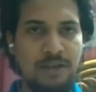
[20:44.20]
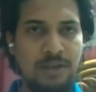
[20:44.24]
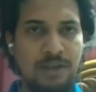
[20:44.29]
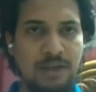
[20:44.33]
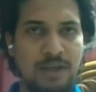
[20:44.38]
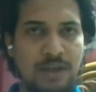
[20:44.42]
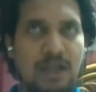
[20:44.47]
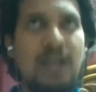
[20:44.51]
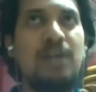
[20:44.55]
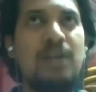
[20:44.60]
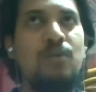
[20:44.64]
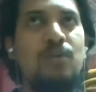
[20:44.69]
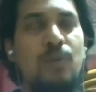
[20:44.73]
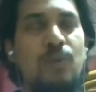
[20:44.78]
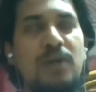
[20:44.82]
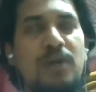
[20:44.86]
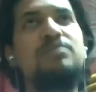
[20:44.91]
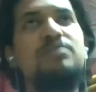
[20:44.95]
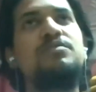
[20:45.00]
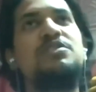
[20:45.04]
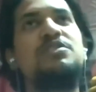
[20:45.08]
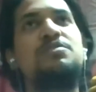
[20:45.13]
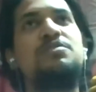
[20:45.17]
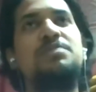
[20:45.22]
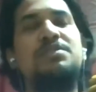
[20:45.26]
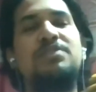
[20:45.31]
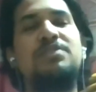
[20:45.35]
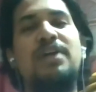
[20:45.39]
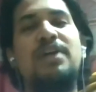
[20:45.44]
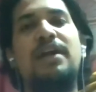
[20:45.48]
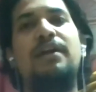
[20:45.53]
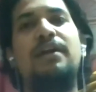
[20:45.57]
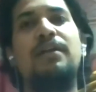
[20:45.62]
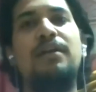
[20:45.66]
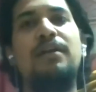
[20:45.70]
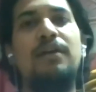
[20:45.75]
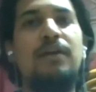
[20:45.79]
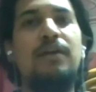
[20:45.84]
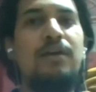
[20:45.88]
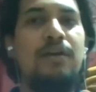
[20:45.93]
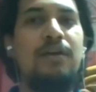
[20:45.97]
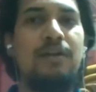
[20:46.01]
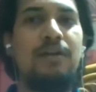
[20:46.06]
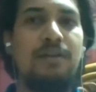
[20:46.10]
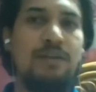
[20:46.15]
at once, which means that
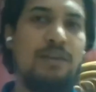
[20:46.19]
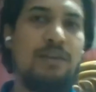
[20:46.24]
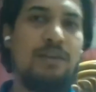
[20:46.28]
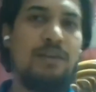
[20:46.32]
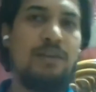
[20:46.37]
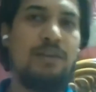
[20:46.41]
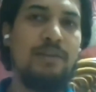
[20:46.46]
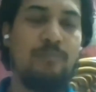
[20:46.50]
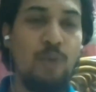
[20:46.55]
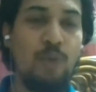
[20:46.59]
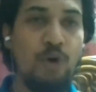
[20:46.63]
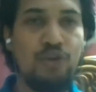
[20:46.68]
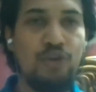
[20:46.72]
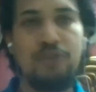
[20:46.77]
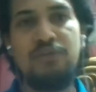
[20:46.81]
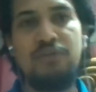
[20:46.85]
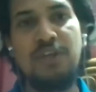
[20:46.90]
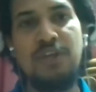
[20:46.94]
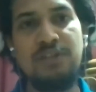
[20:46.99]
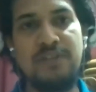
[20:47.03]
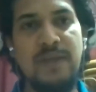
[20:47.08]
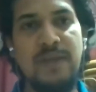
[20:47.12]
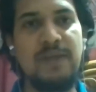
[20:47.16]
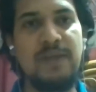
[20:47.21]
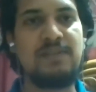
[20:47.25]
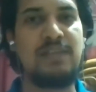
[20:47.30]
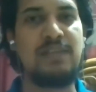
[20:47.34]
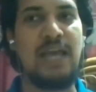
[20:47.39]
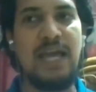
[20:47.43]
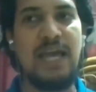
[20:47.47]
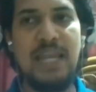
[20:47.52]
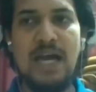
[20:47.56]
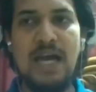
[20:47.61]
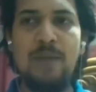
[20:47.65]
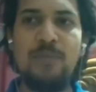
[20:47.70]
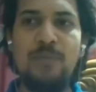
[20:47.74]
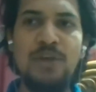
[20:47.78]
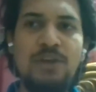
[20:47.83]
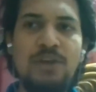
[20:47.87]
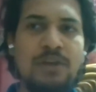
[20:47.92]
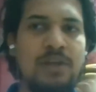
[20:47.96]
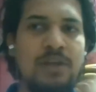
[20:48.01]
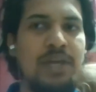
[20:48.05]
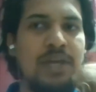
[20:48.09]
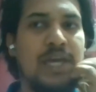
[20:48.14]
both of these things can happen.
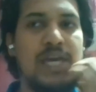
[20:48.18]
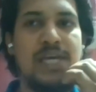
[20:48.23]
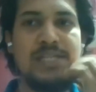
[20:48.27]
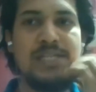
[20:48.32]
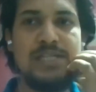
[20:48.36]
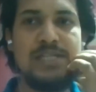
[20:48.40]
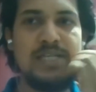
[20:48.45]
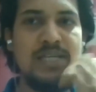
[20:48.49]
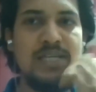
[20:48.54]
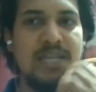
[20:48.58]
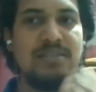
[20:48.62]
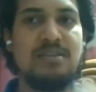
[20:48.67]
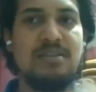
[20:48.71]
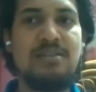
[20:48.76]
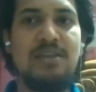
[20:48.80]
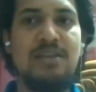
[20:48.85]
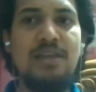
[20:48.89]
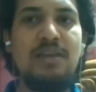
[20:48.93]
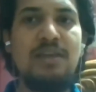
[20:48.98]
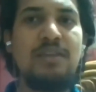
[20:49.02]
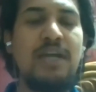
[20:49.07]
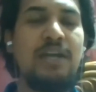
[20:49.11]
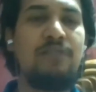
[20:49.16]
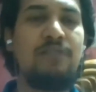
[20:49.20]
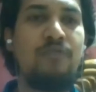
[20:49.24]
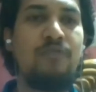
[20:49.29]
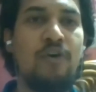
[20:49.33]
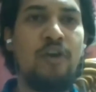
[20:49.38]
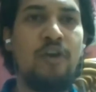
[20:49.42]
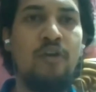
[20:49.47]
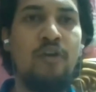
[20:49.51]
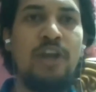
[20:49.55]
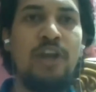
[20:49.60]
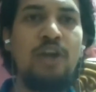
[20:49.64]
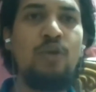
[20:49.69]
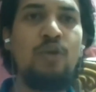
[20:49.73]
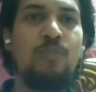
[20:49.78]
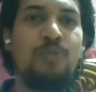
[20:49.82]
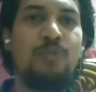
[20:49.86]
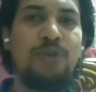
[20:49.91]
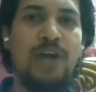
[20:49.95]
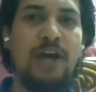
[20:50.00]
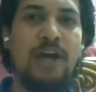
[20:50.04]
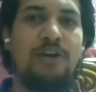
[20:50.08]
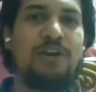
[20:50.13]
Is it necessary that for you need to
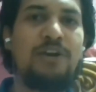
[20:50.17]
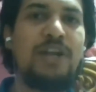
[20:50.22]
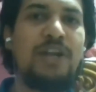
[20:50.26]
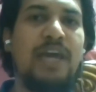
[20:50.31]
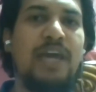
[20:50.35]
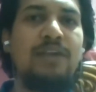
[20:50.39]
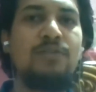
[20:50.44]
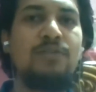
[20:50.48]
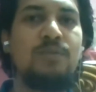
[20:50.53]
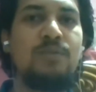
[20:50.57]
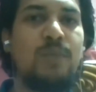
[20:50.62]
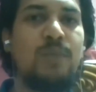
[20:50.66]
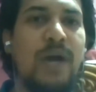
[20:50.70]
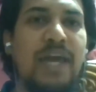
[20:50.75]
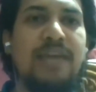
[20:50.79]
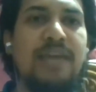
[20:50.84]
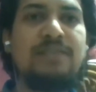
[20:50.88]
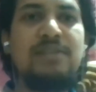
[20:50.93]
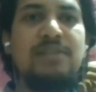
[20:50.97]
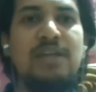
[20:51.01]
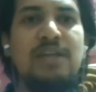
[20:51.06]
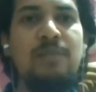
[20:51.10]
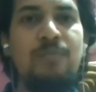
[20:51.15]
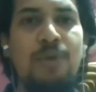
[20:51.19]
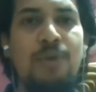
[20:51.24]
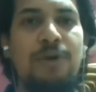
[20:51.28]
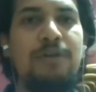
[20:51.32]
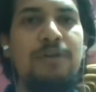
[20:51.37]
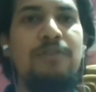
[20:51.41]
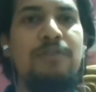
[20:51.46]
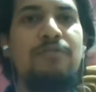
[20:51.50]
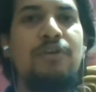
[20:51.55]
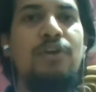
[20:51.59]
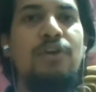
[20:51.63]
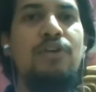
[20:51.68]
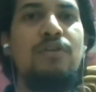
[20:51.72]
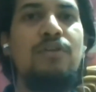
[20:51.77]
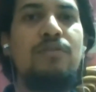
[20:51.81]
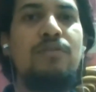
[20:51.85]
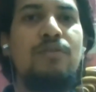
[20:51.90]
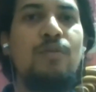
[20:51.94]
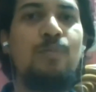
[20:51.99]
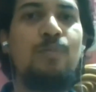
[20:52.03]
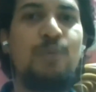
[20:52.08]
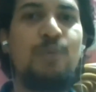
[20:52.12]
prioritize? Why is it important for you
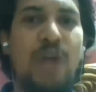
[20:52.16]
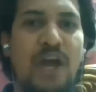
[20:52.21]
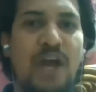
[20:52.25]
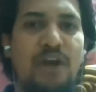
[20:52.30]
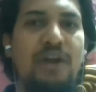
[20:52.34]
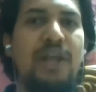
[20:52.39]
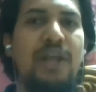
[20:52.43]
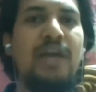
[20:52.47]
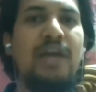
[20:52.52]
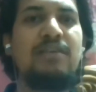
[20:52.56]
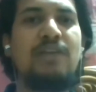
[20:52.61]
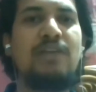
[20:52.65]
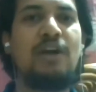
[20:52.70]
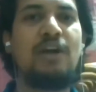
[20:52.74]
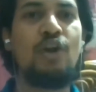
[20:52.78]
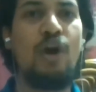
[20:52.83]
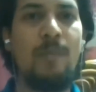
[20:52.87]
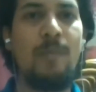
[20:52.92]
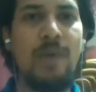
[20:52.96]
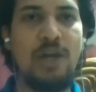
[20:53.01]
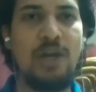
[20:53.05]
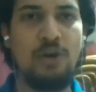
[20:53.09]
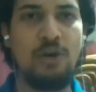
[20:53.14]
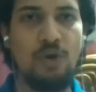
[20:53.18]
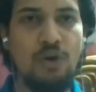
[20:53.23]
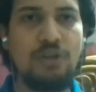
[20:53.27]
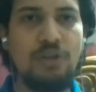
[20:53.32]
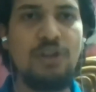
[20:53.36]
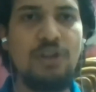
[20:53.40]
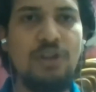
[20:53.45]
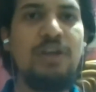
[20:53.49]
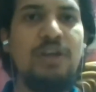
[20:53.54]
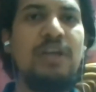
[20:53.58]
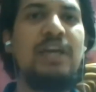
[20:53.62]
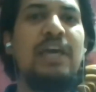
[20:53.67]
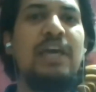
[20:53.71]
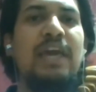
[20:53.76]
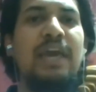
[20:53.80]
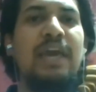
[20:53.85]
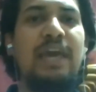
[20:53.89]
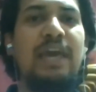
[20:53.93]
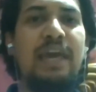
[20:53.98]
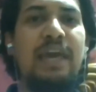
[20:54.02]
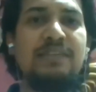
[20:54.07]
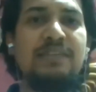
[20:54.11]
to prioritize economic growth?
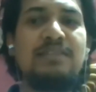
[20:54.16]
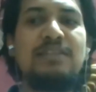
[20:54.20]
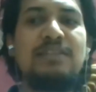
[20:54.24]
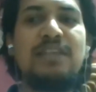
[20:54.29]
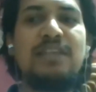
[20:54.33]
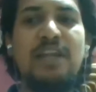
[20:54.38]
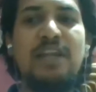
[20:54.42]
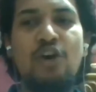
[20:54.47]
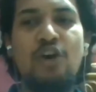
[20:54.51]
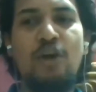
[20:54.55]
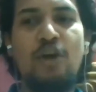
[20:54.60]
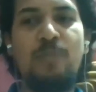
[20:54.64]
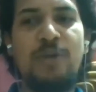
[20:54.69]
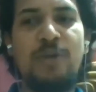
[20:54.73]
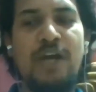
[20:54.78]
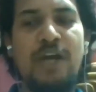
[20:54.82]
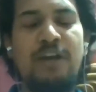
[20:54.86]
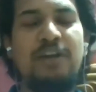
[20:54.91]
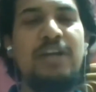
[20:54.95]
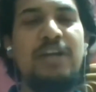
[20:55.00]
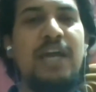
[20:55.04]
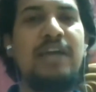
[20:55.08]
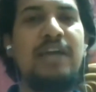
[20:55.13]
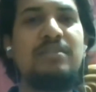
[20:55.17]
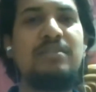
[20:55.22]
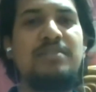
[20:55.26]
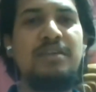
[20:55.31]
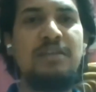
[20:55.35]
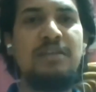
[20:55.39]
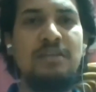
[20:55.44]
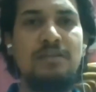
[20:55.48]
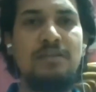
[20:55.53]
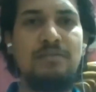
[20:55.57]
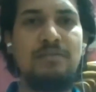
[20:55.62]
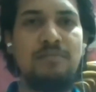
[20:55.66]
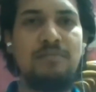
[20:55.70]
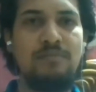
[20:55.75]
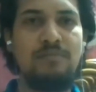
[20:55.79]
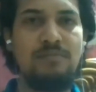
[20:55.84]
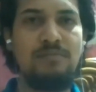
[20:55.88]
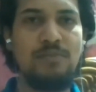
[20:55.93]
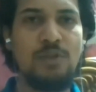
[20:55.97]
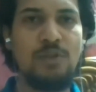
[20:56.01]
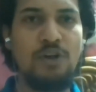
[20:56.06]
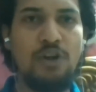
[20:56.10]
Is it that you are prioritizing
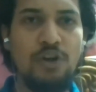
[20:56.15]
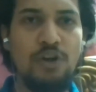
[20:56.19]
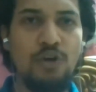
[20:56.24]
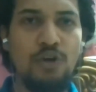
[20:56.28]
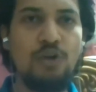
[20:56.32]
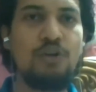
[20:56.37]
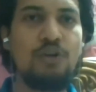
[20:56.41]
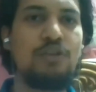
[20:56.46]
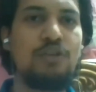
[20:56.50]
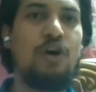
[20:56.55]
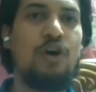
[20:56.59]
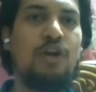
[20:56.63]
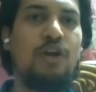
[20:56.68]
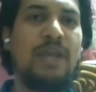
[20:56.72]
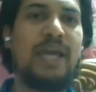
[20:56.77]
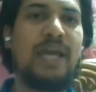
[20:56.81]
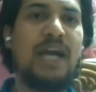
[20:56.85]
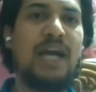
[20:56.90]
the growth, or like